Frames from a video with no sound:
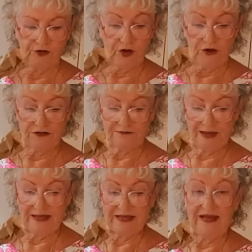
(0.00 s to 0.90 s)
going to
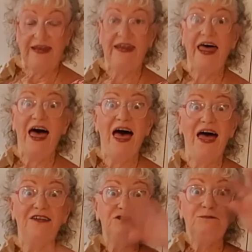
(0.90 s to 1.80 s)
make a
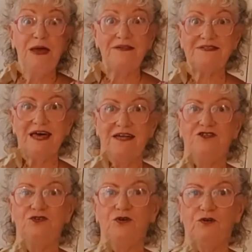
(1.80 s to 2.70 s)
large massage
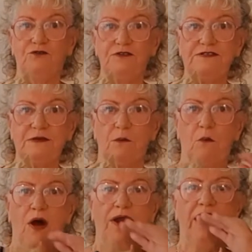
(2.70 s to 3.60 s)
oil for
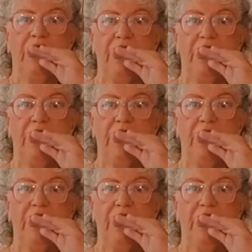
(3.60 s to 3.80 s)
someone